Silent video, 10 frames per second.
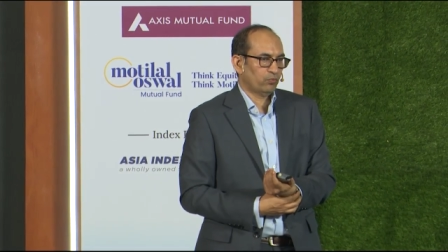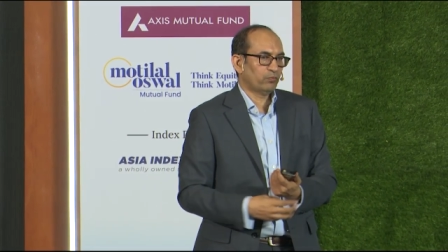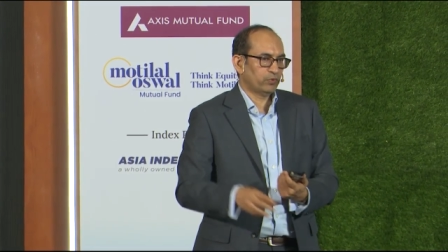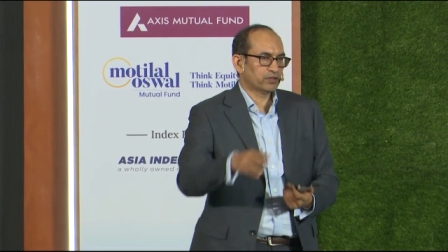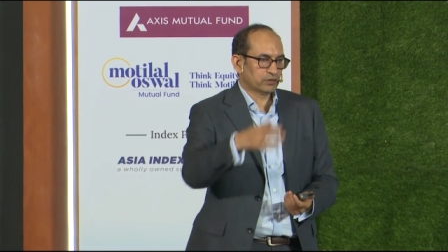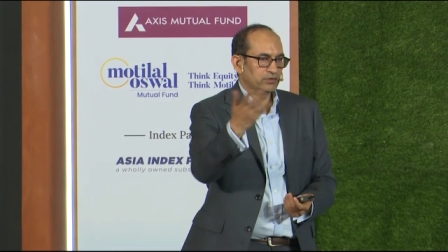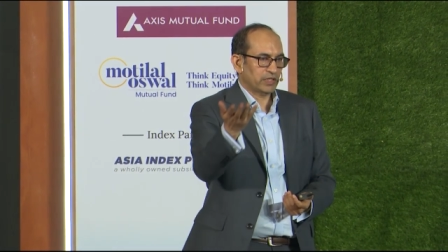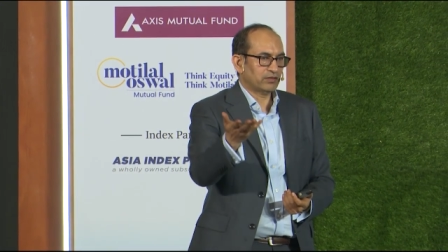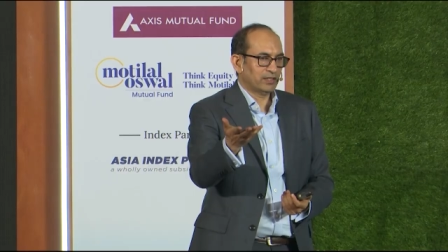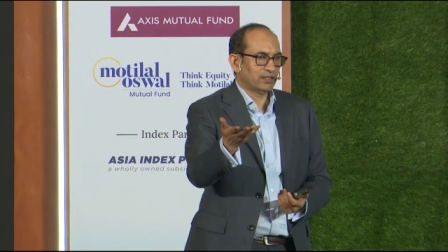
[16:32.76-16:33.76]
Which is
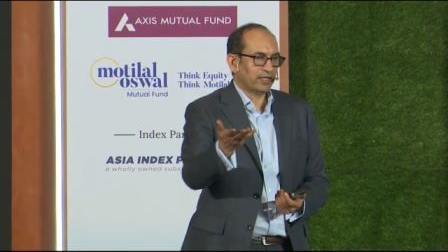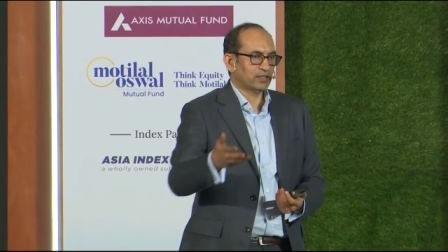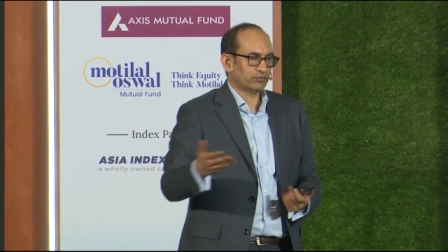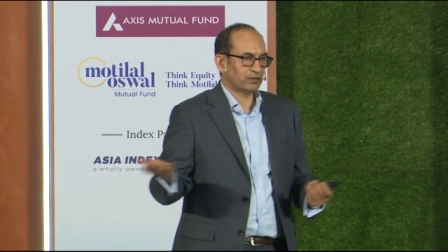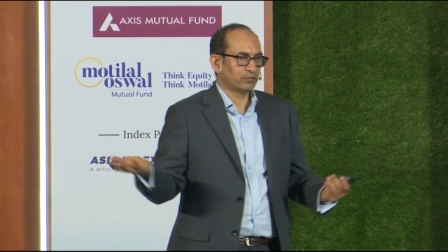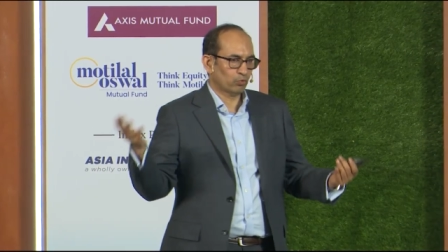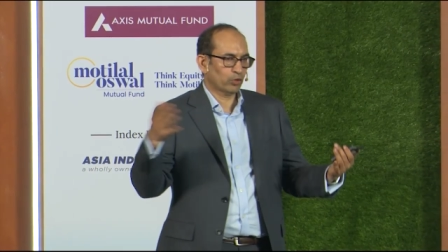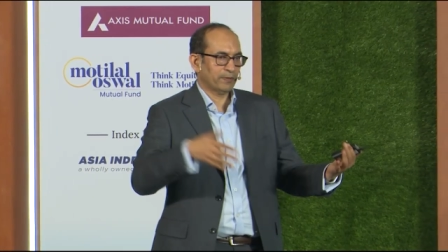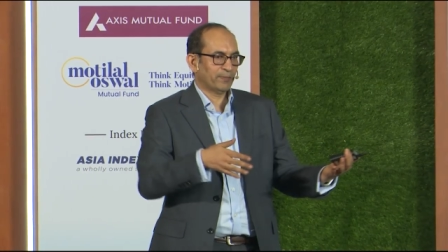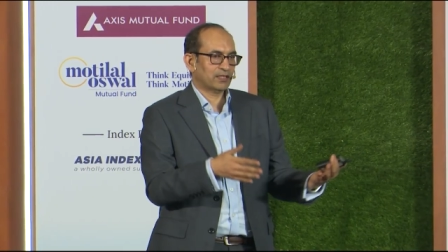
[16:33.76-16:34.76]
generally the case where more
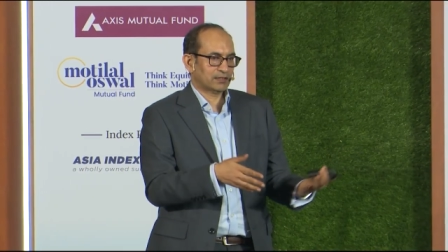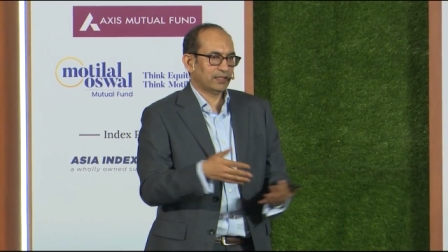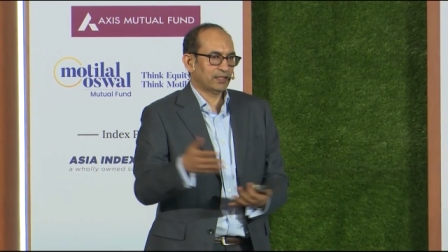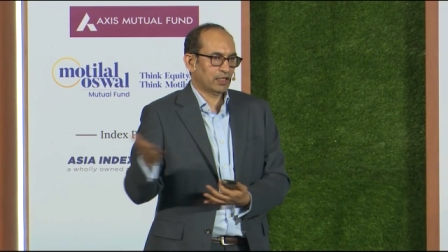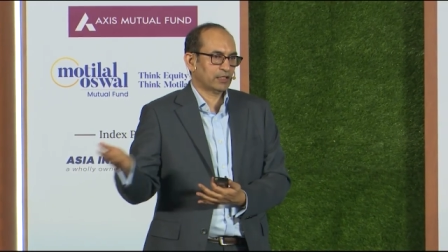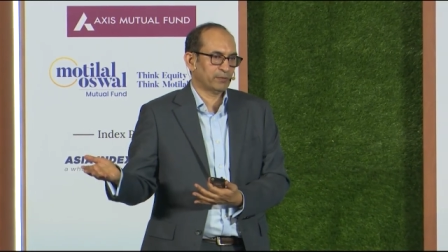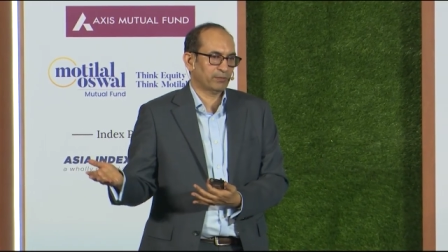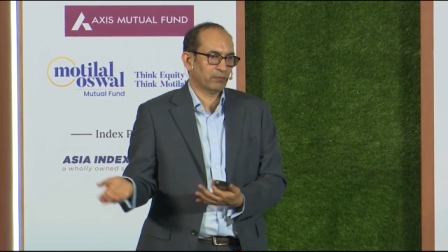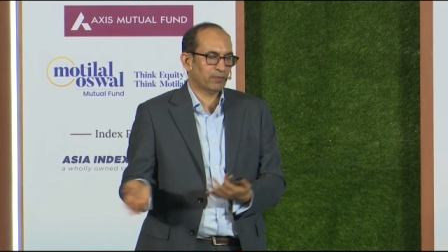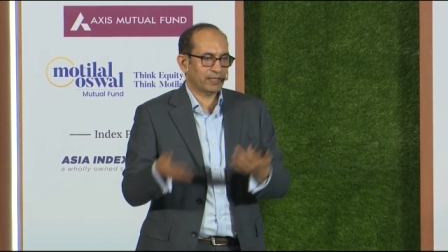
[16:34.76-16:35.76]
people are selling and less
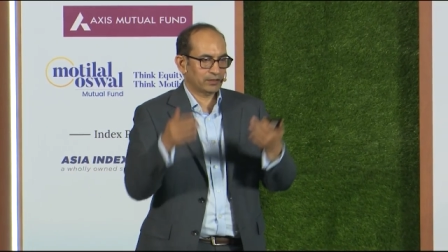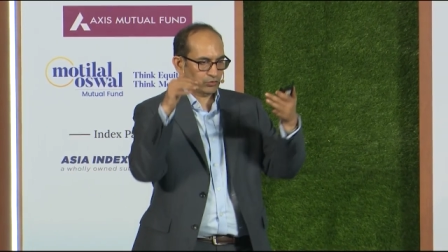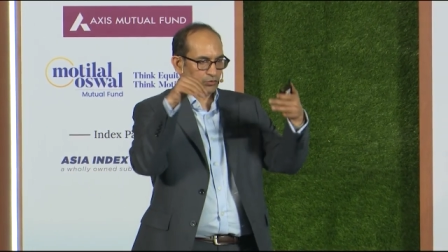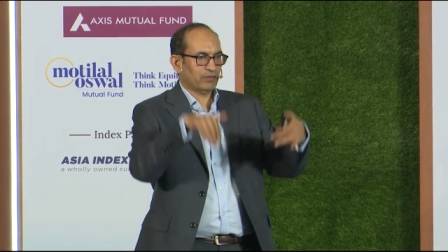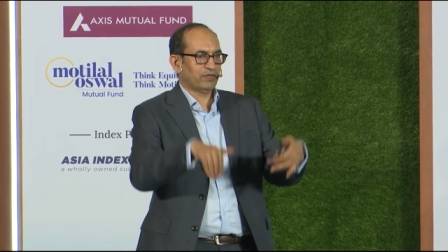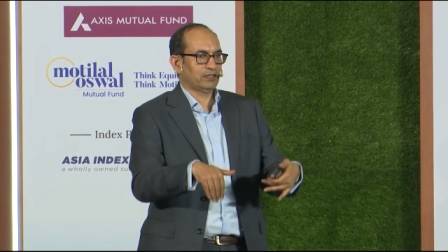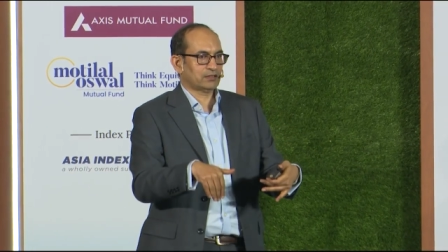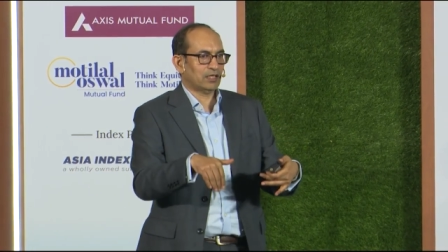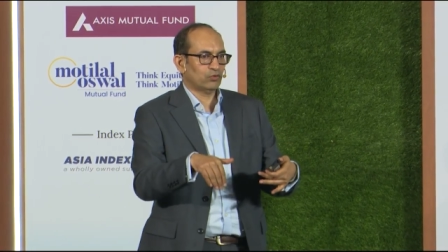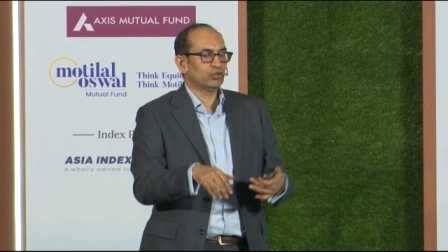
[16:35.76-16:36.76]
people are buying. So you have a
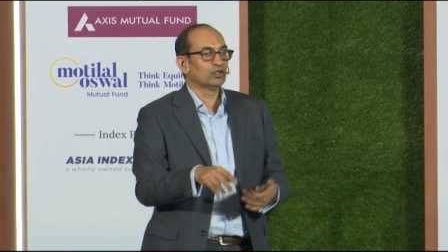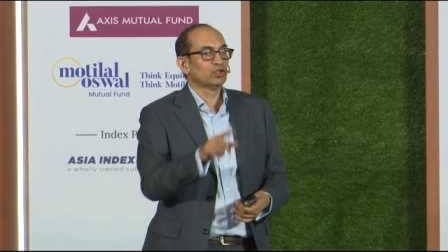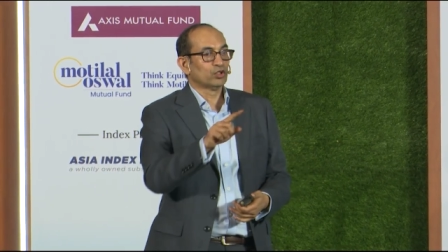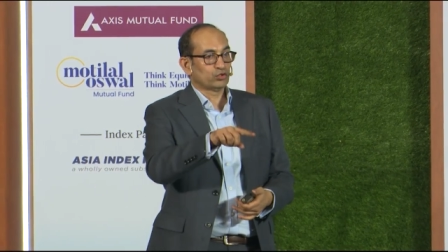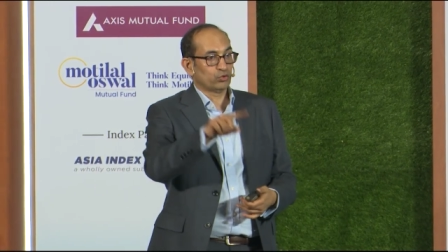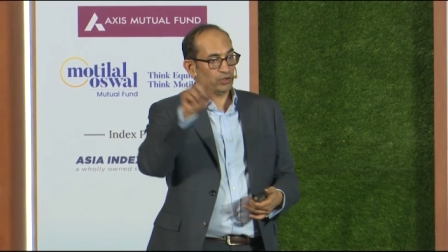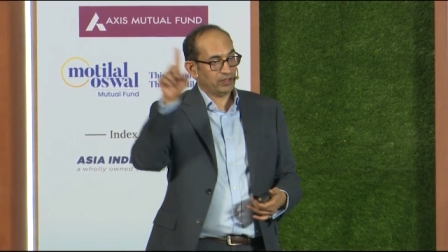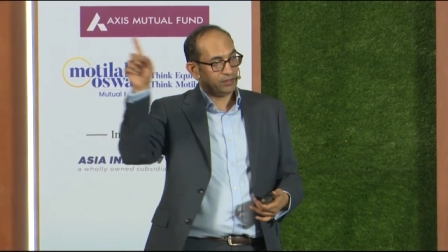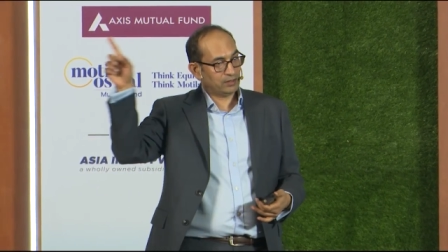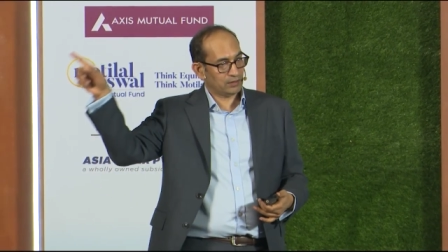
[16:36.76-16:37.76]
discount to
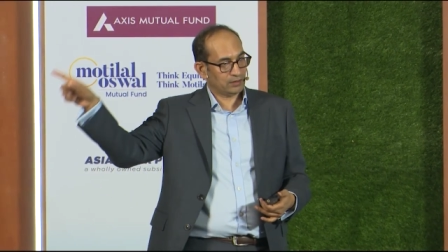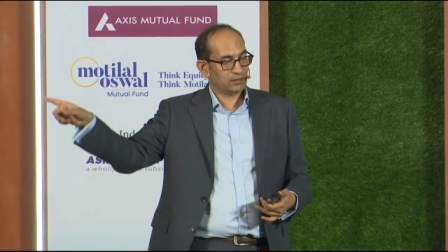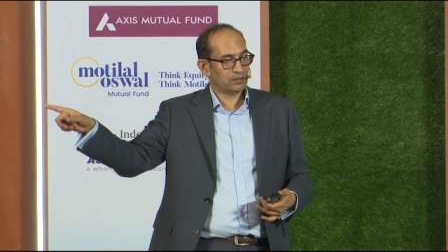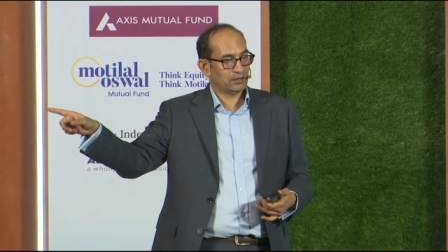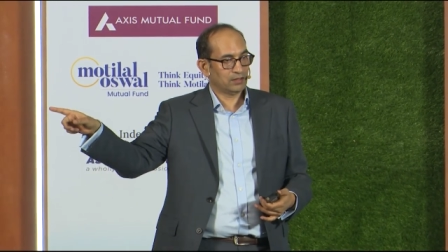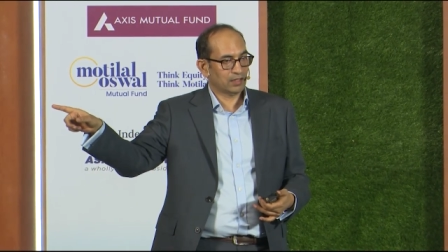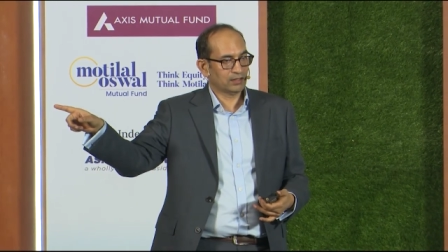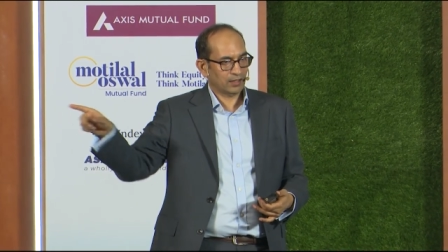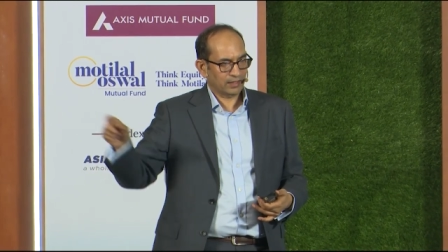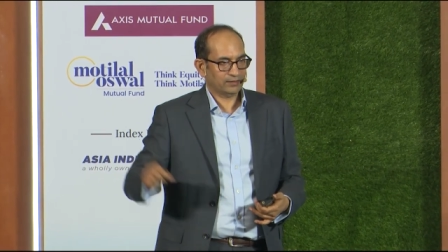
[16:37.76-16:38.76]
the
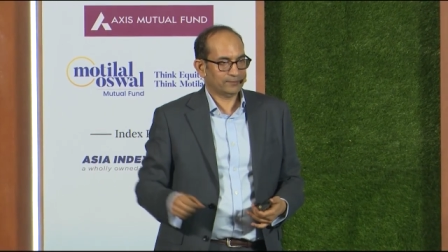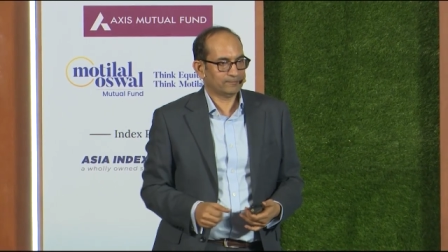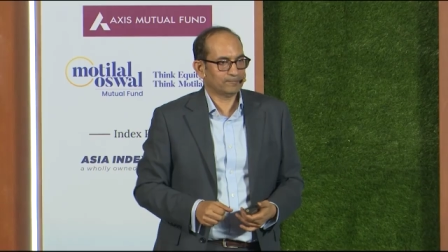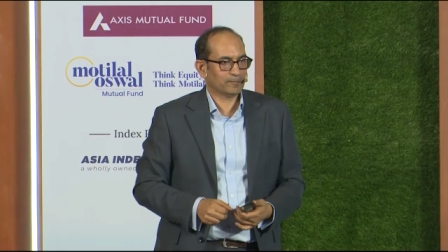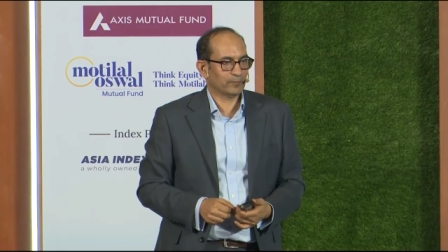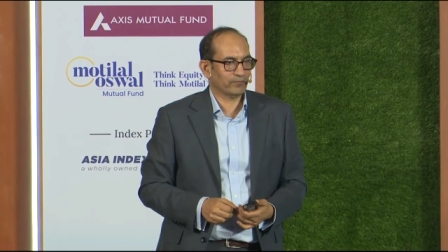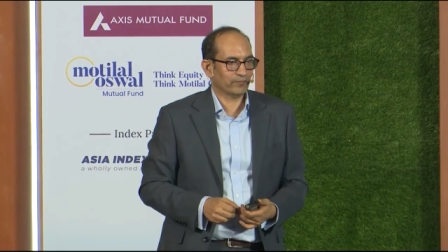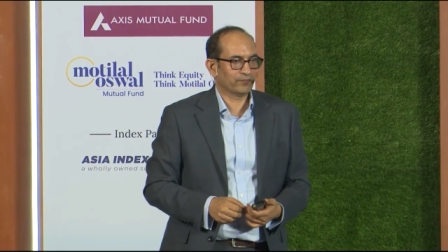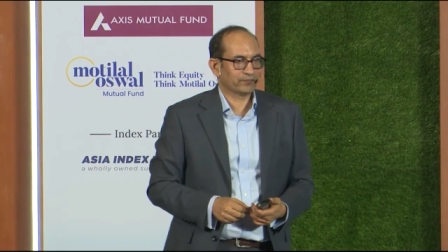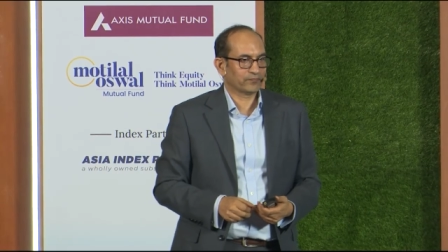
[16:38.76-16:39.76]
underlying,
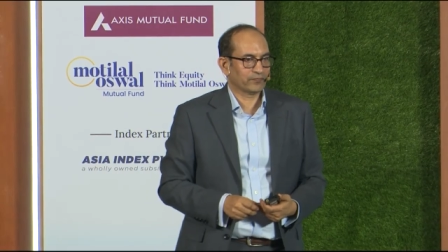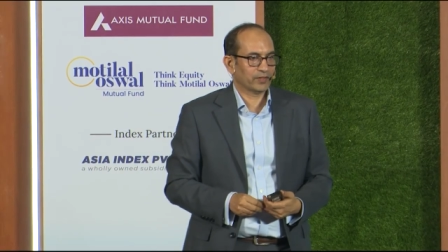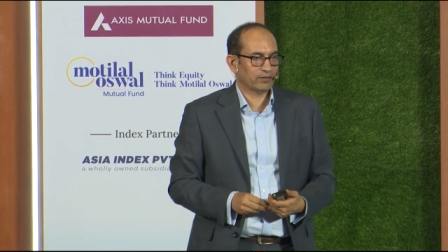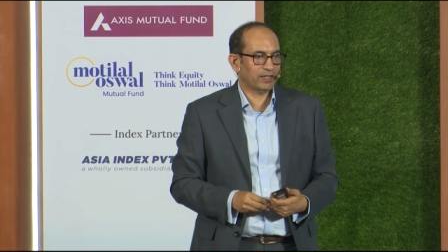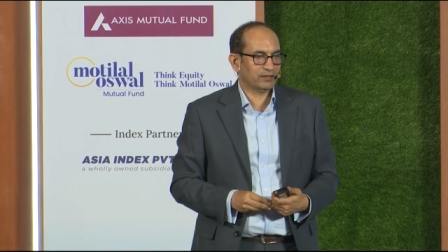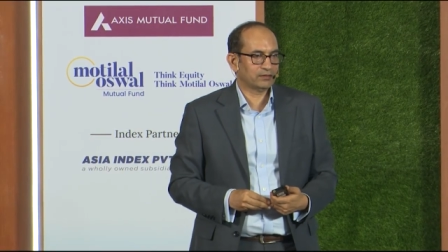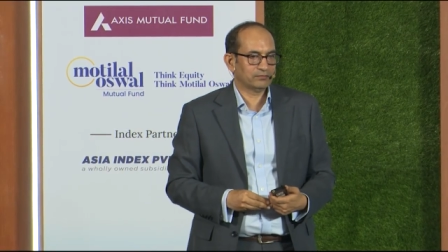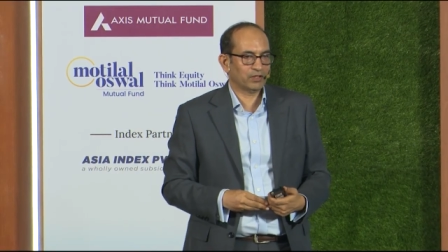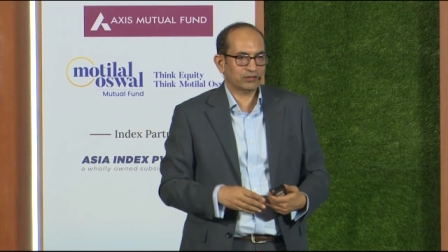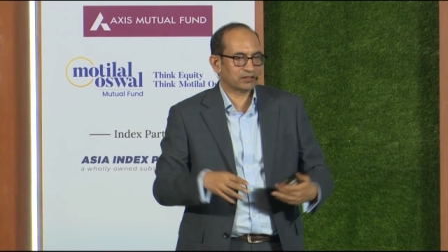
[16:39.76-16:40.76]
right?
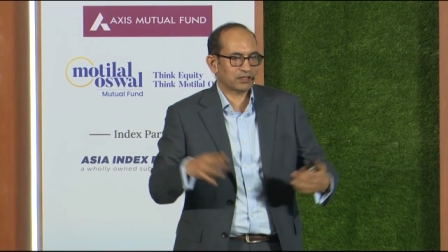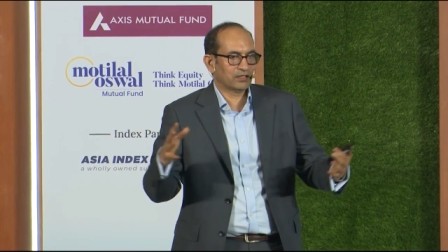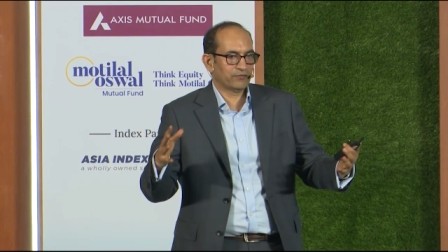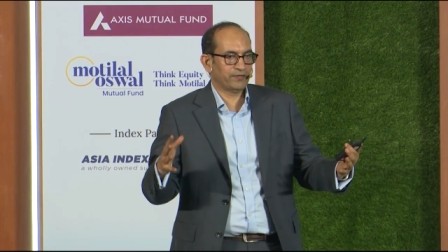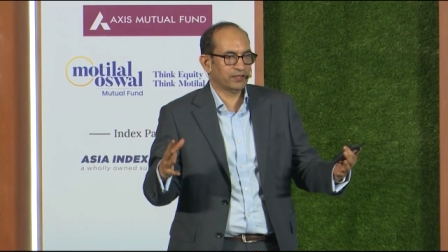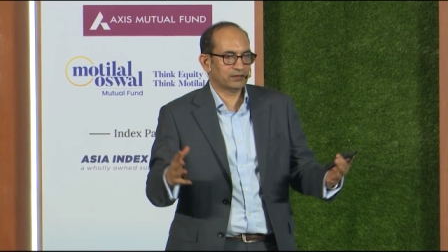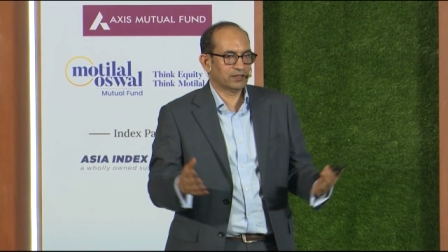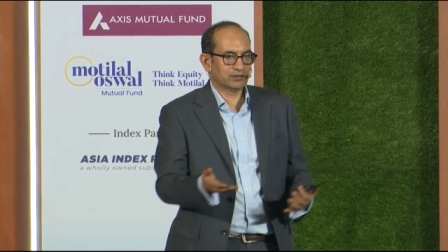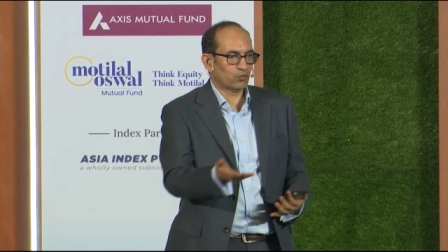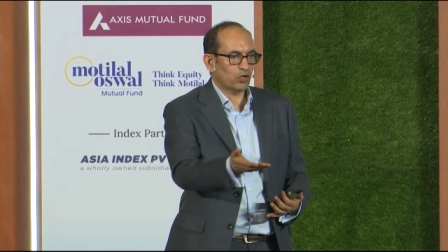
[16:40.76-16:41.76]
Because there's certain fear,
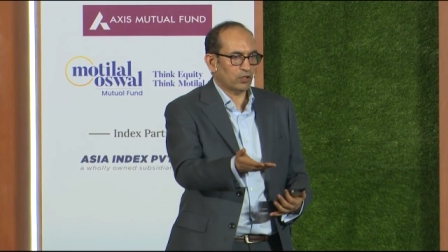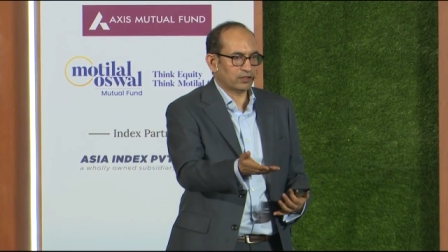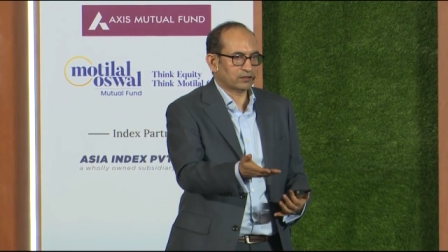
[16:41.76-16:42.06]
there's a war.